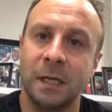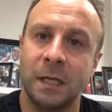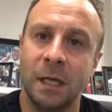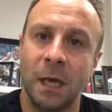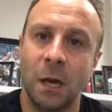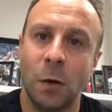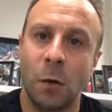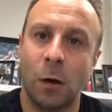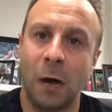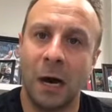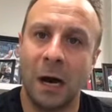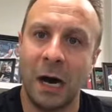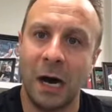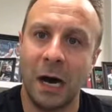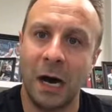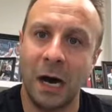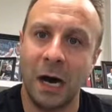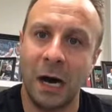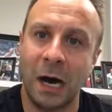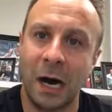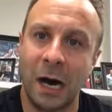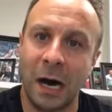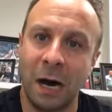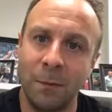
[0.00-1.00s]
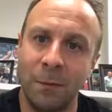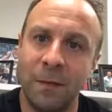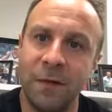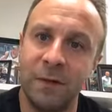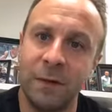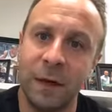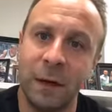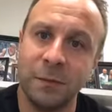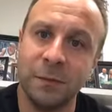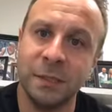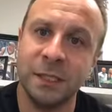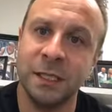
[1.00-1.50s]

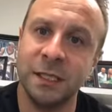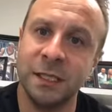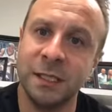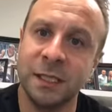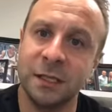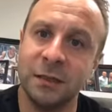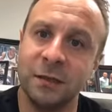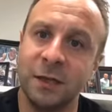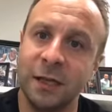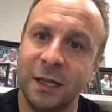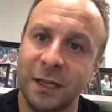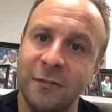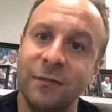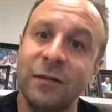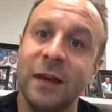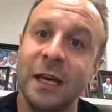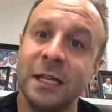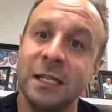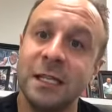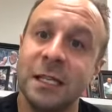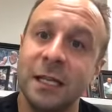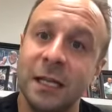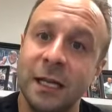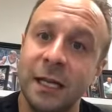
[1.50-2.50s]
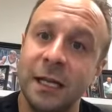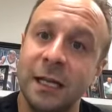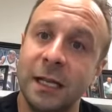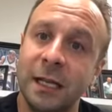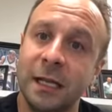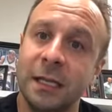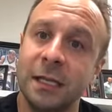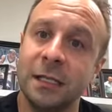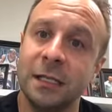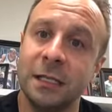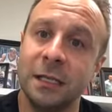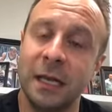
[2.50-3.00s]
I'm sincerely invested in
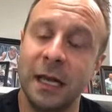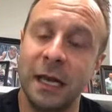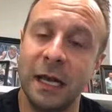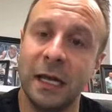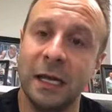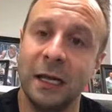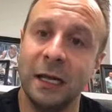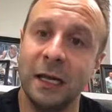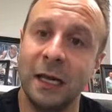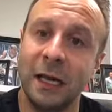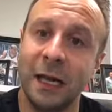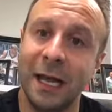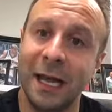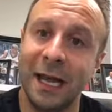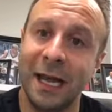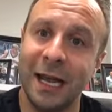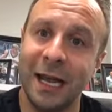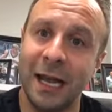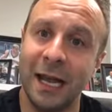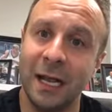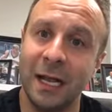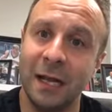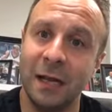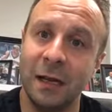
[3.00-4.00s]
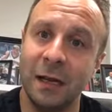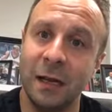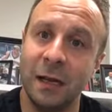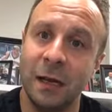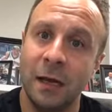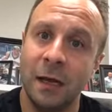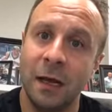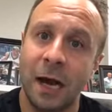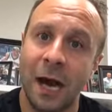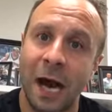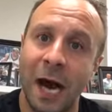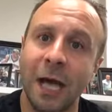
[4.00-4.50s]
this, and
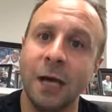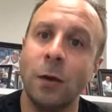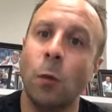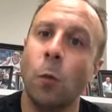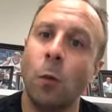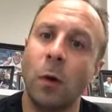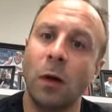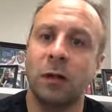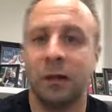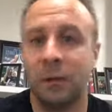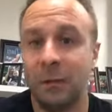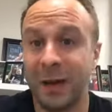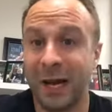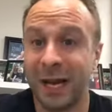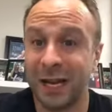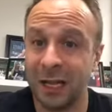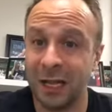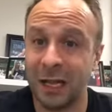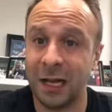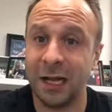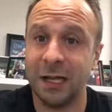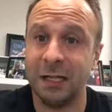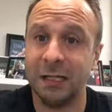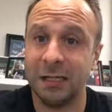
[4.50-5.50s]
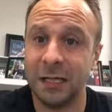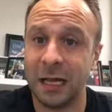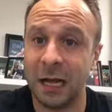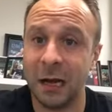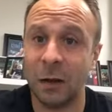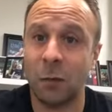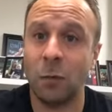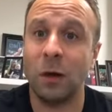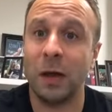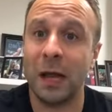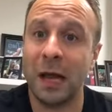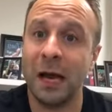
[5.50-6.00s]
I don't want to let my clients down. I
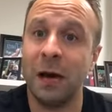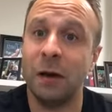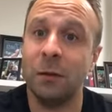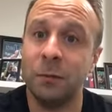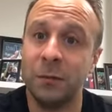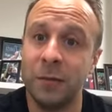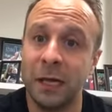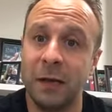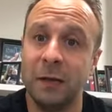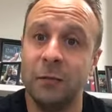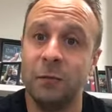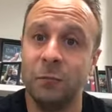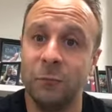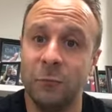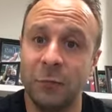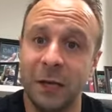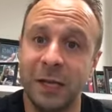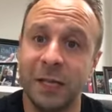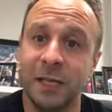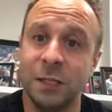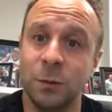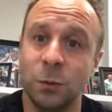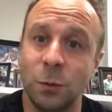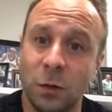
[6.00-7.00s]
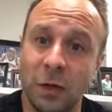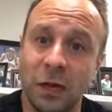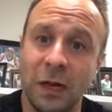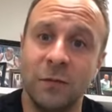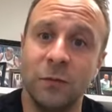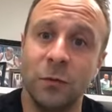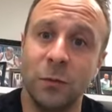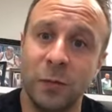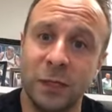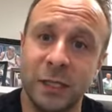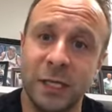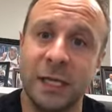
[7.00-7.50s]
want to help them reach
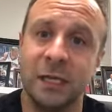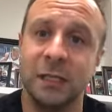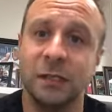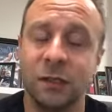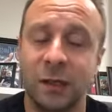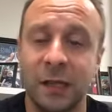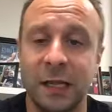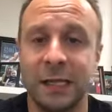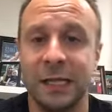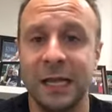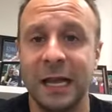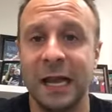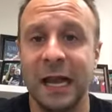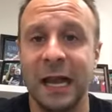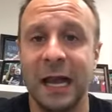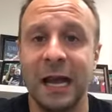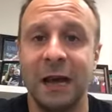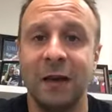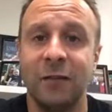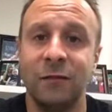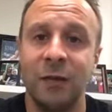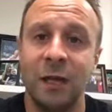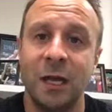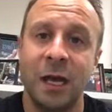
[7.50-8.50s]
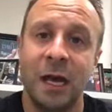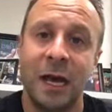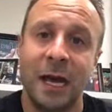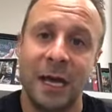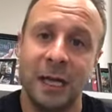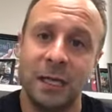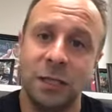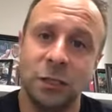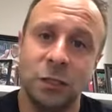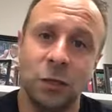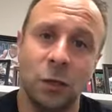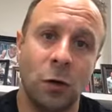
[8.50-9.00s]
whatever potential that they have.
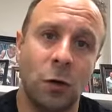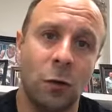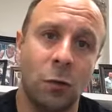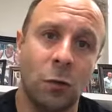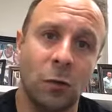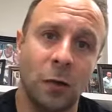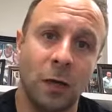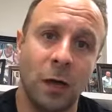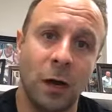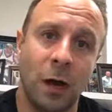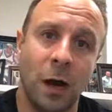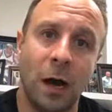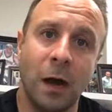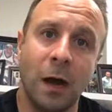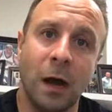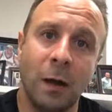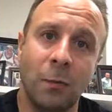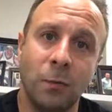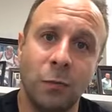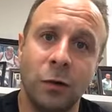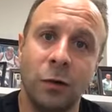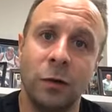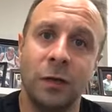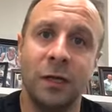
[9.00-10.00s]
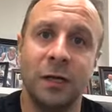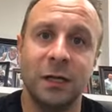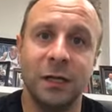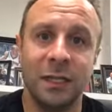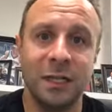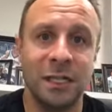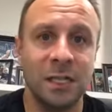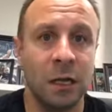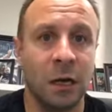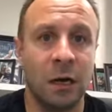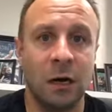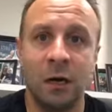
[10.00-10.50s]
And so, I put in a
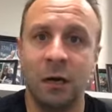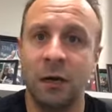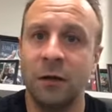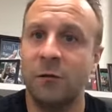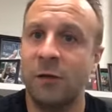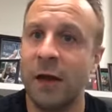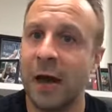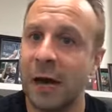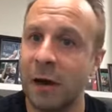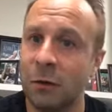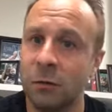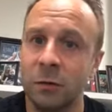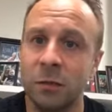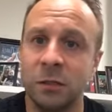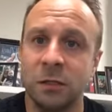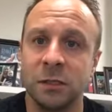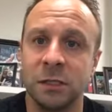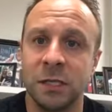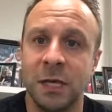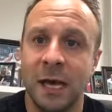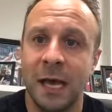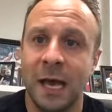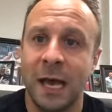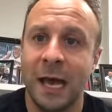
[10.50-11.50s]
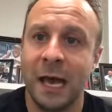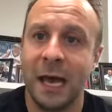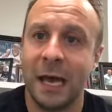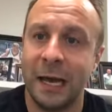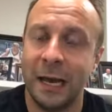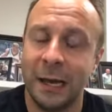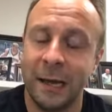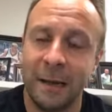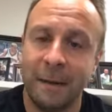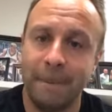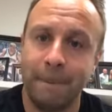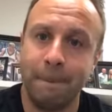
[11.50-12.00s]
ton of hours,
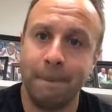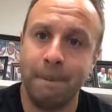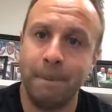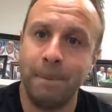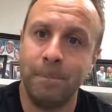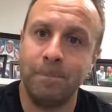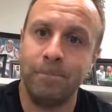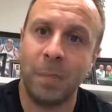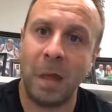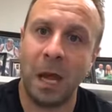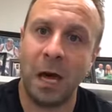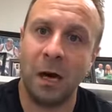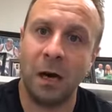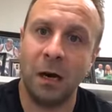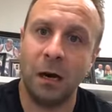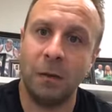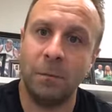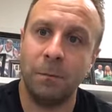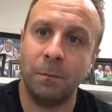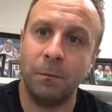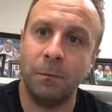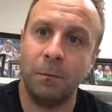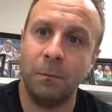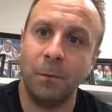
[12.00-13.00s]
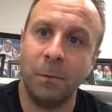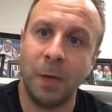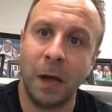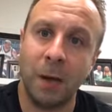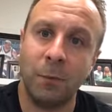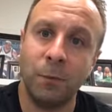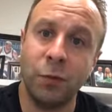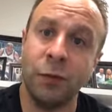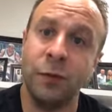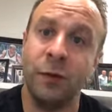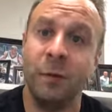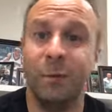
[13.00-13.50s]
and I
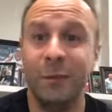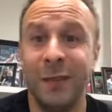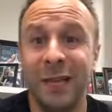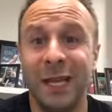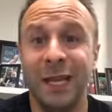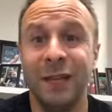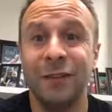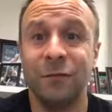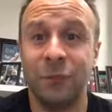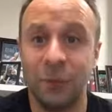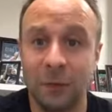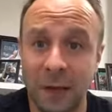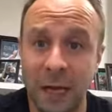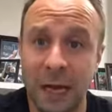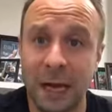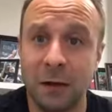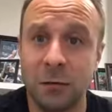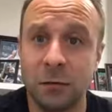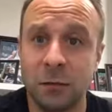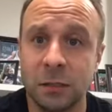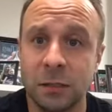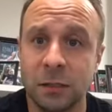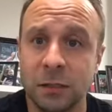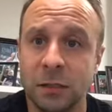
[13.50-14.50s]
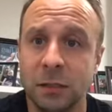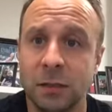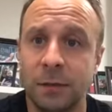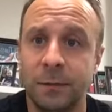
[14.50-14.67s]
put in meaningful hours.